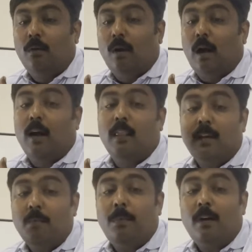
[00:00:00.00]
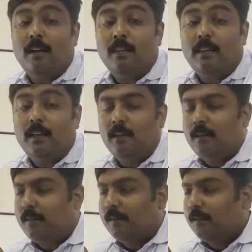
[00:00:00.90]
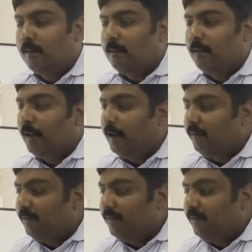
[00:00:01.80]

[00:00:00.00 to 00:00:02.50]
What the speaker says: Another important thing is, say